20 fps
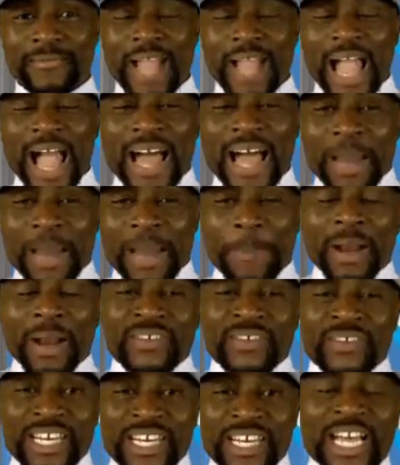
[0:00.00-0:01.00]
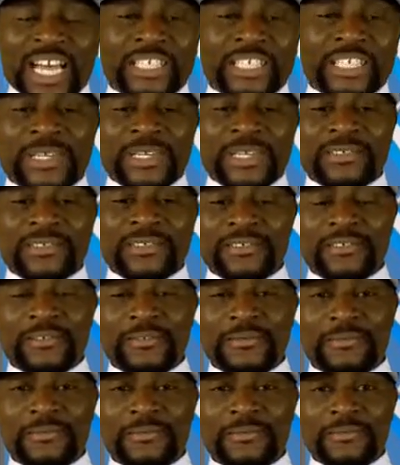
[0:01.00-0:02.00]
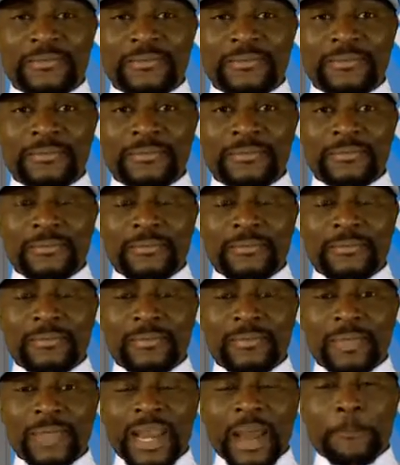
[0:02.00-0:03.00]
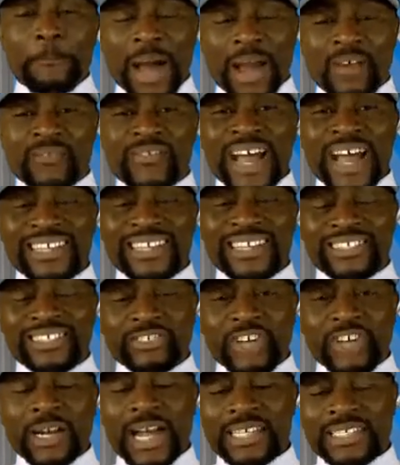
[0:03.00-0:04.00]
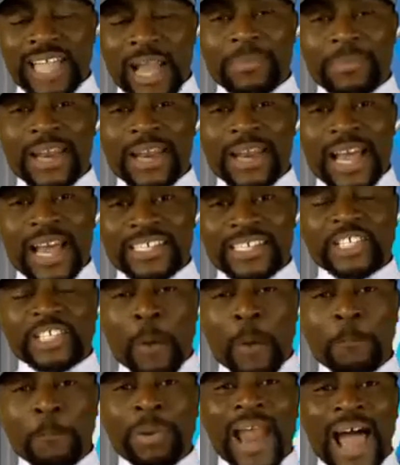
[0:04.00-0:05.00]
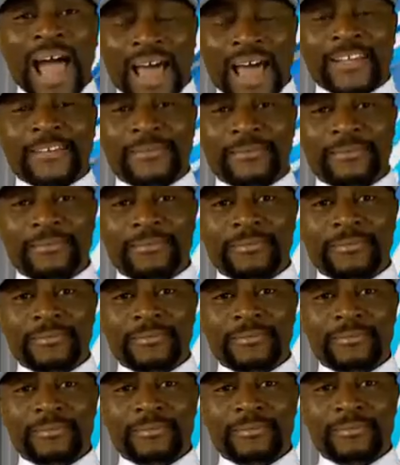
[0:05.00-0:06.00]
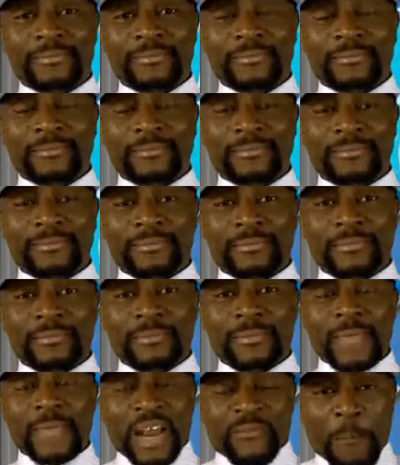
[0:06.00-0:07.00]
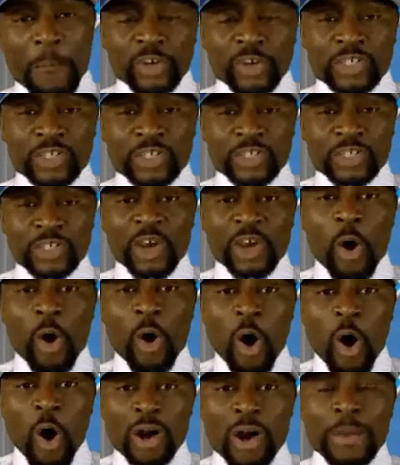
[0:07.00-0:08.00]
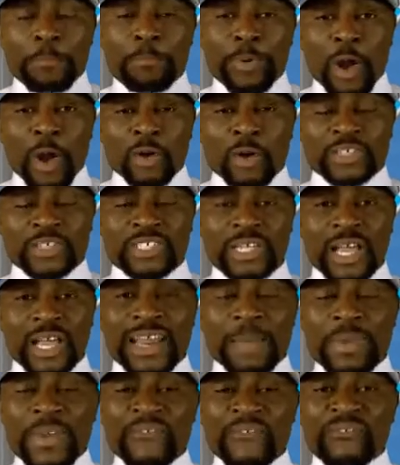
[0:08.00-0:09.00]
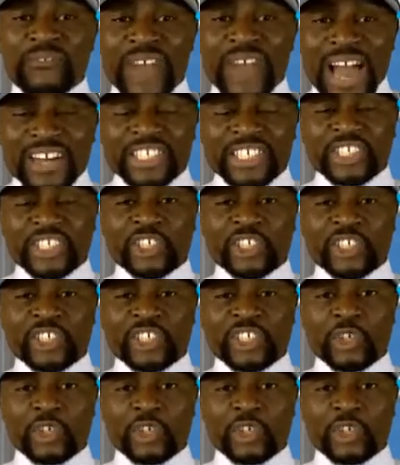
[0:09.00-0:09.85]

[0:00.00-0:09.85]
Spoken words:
And a part of the leadership this. Now part of that stabilization plan. Now for make sure say all the blocks they be very strong.